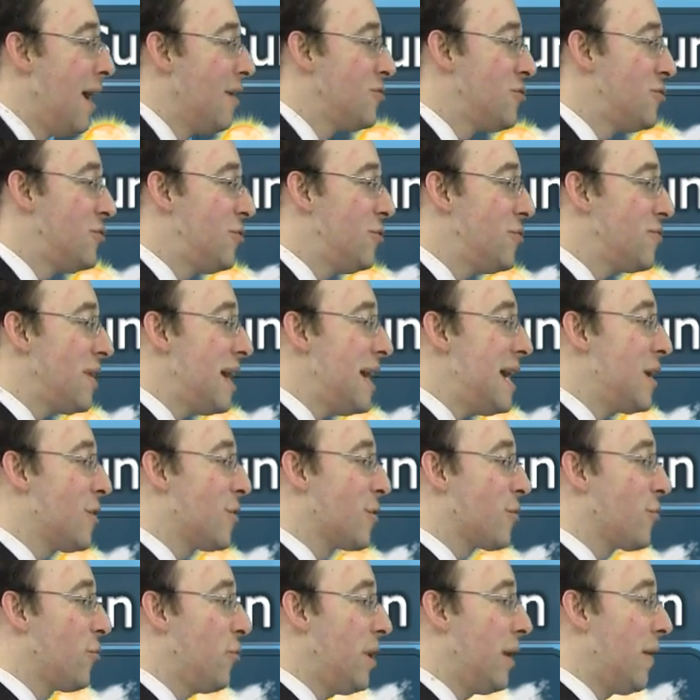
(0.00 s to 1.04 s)
Tuesday, it'll
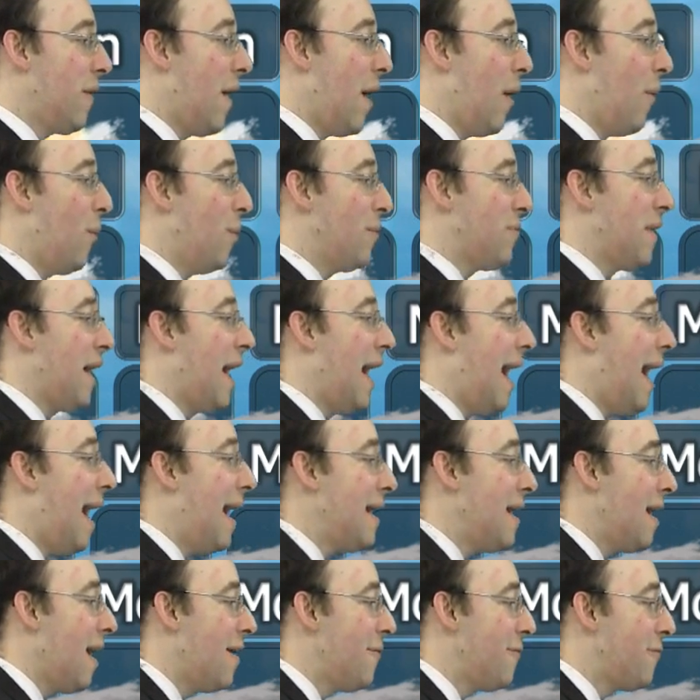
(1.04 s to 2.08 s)
clear out with a high
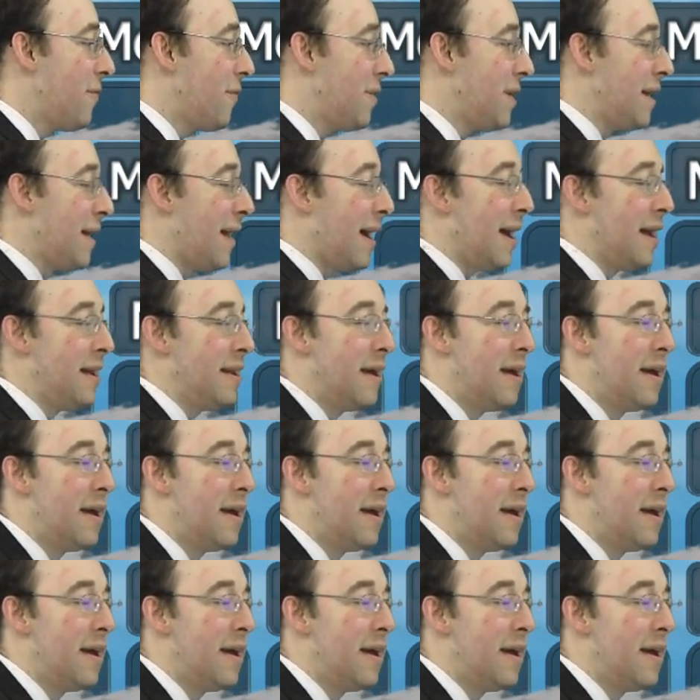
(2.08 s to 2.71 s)
of 39.